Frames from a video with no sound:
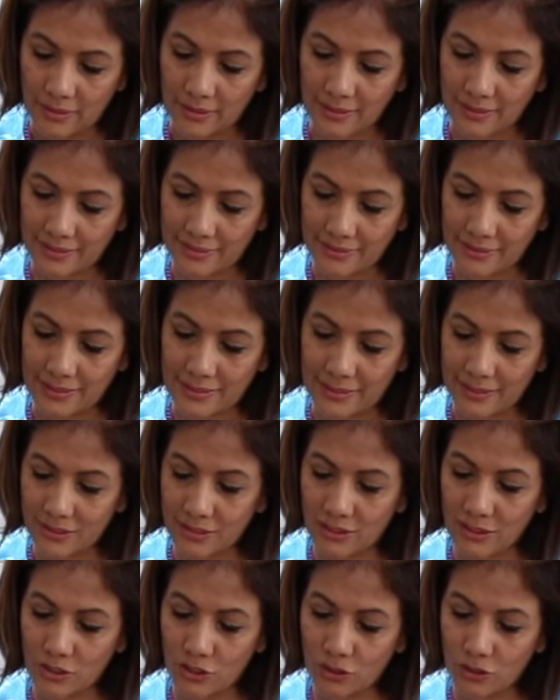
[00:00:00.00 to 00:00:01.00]
and
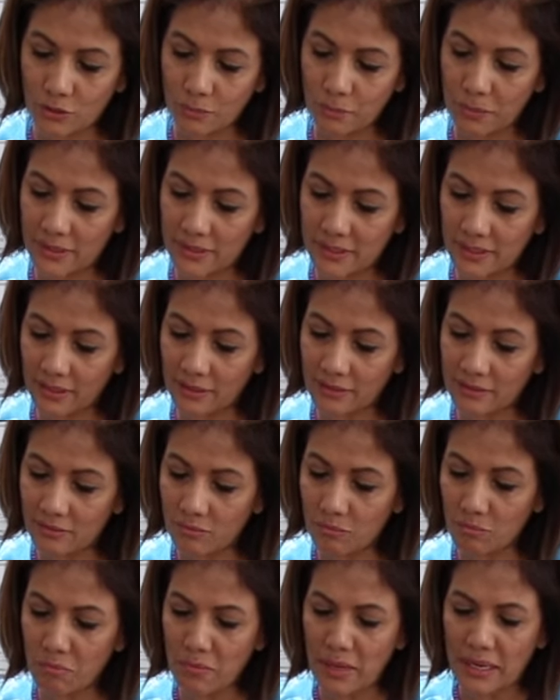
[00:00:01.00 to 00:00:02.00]
cleansing should be
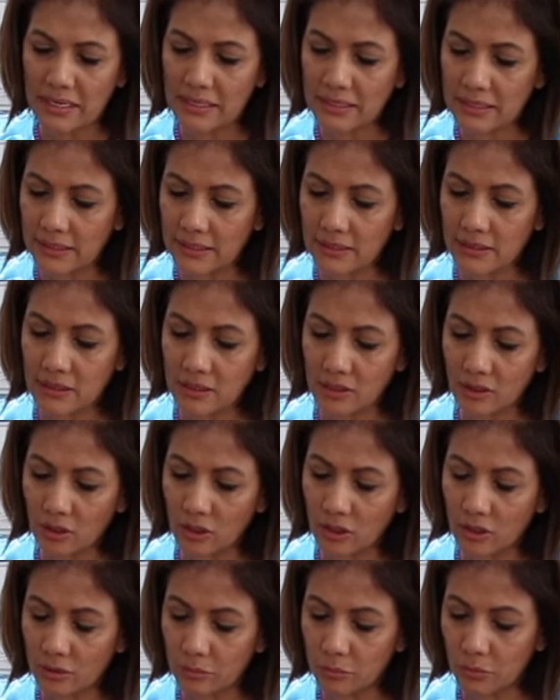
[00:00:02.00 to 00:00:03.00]
done mainly in a
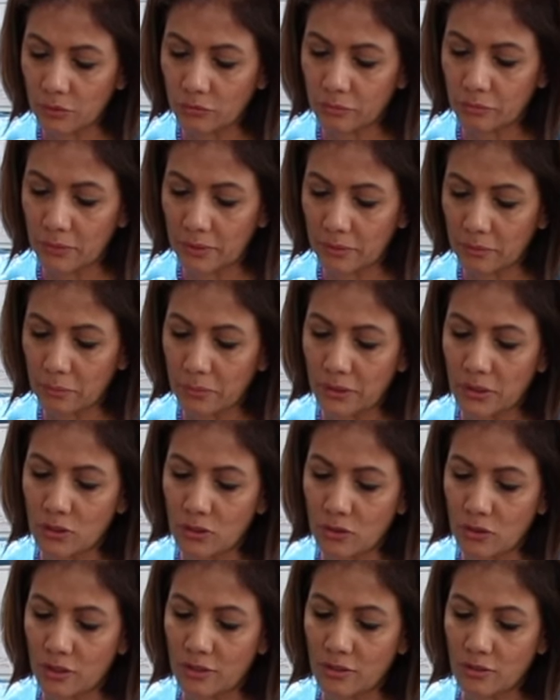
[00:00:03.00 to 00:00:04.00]
circular movement
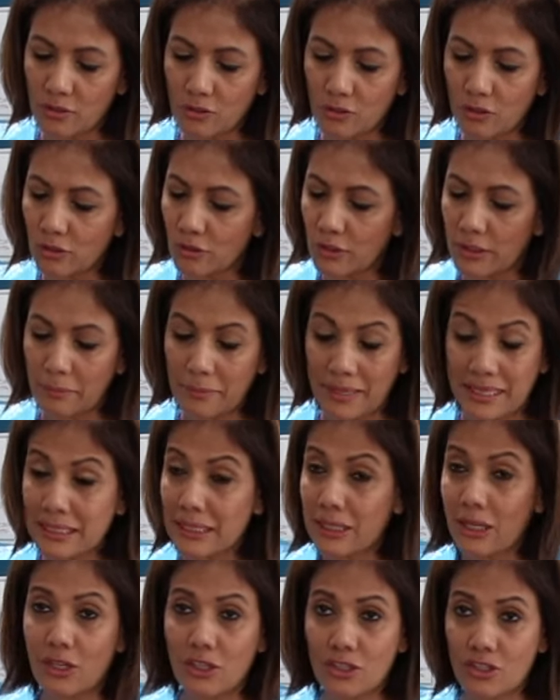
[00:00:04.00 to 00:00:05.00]
because you're not doing a
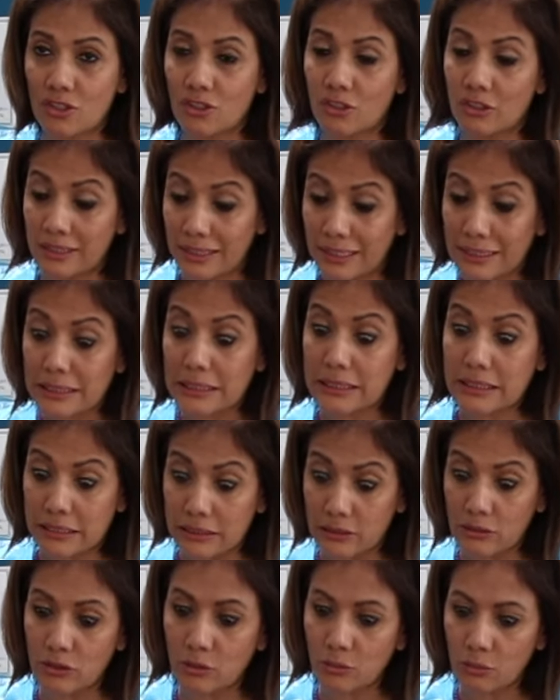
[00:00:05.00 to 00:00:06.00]
massage, you're
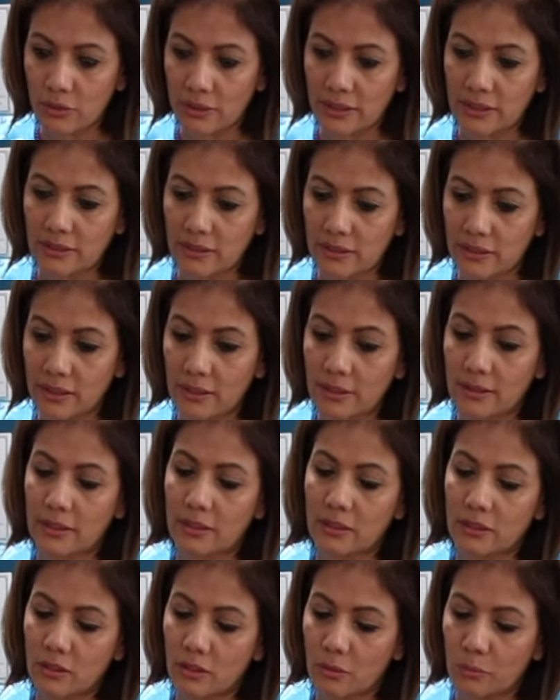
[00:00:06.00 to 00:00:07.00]
cleansing. So you want to get the dirt
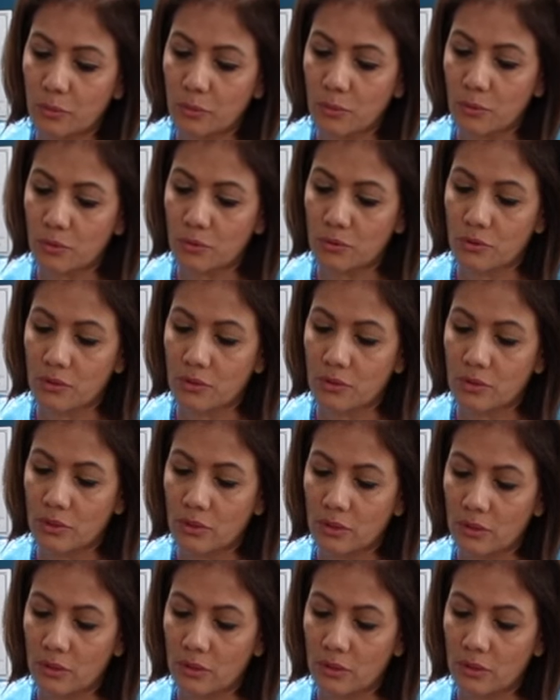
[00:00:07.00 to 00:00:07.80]
out of the pores.